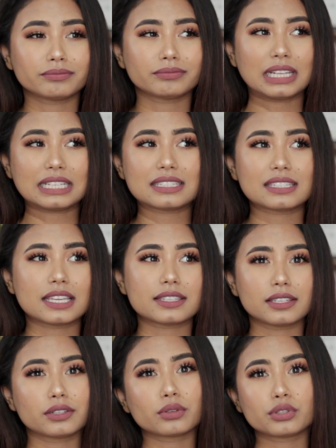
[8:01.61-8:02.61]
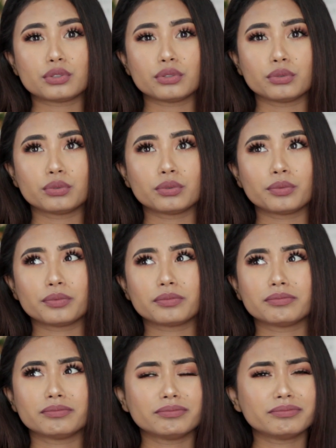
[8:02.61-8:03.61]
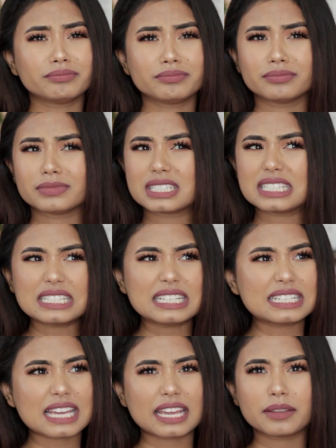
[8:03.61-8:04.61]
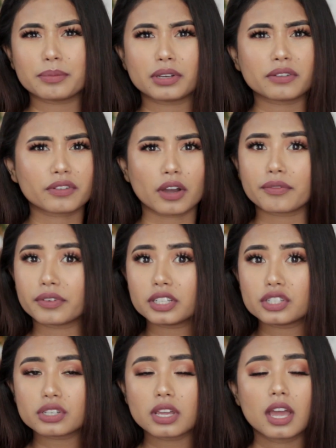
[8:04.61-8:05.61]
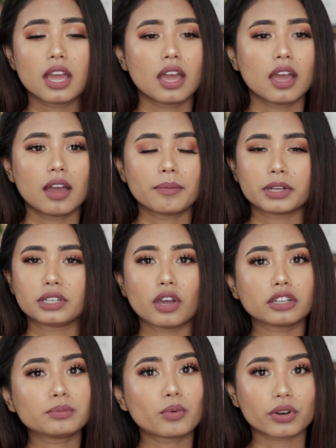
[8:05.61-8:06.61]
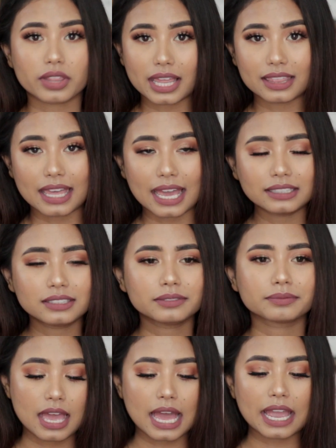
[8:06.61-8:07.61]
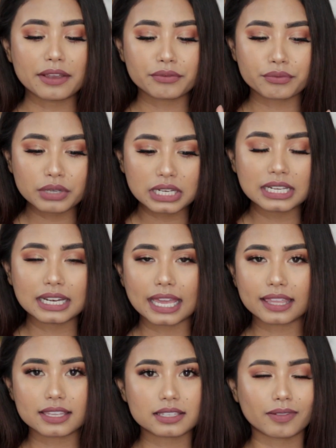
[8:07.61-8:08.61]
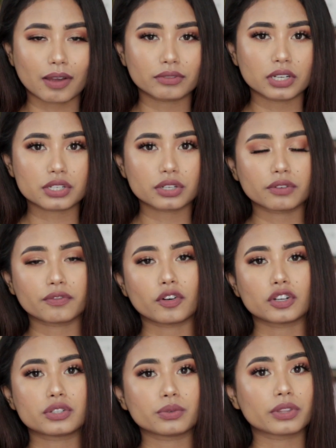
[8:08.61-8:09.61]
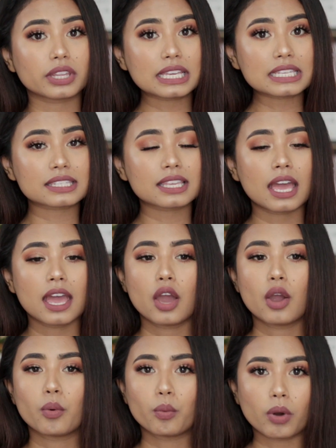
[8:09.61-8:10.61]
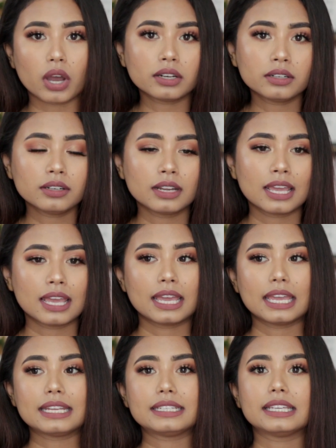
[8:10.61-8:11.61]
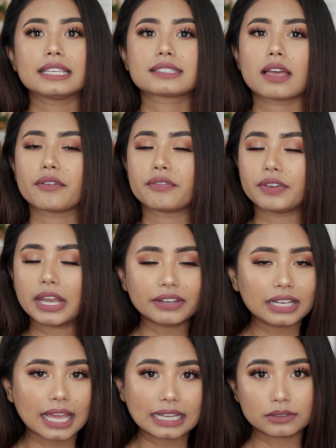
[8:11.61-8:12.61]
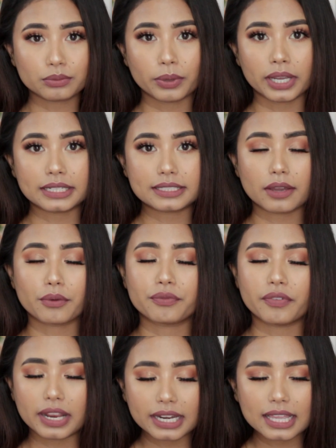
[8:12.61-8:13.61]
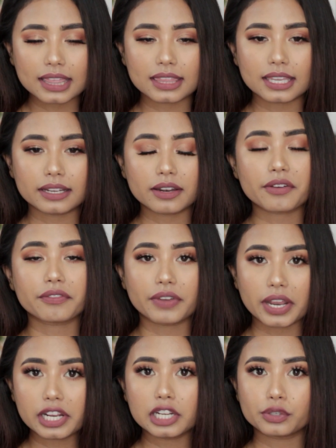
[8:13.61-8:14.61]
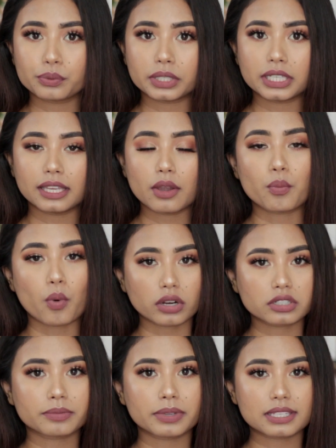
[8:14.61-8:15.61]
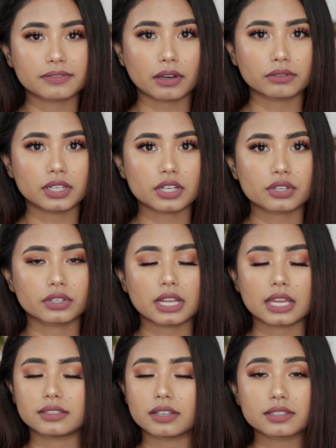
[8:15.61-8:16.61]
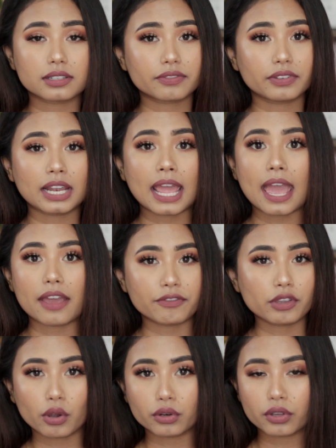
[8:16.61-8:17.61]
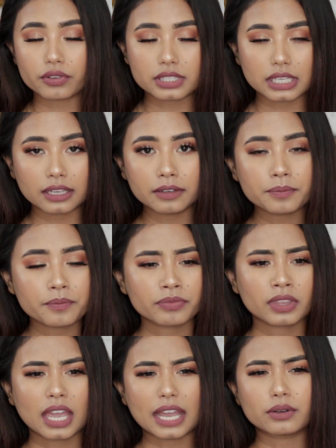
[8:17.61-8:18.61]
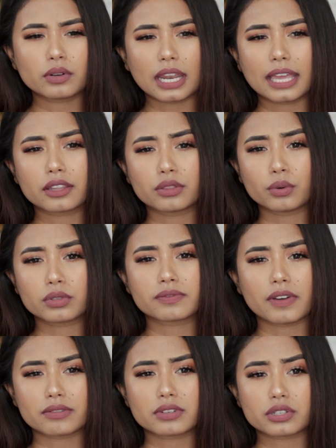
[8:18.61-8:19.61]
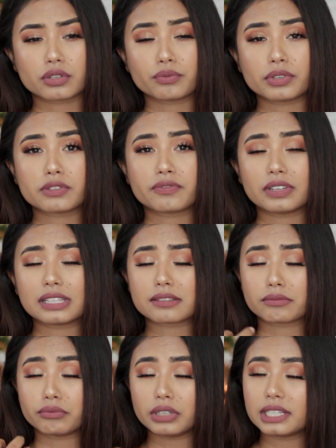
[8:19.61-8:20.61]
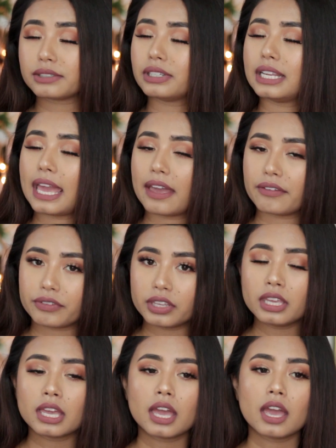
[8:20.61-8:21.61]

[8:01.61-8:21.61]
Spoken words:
let's say 0 to teeny tiny bit of coverage, but not more than that. I really like this foundation for 2 things. One, it is very lightweight, very thin, very liquidy, water-based foundation. Doesn't feel heavy on your skin. I don't like those foundation which feels really heavy,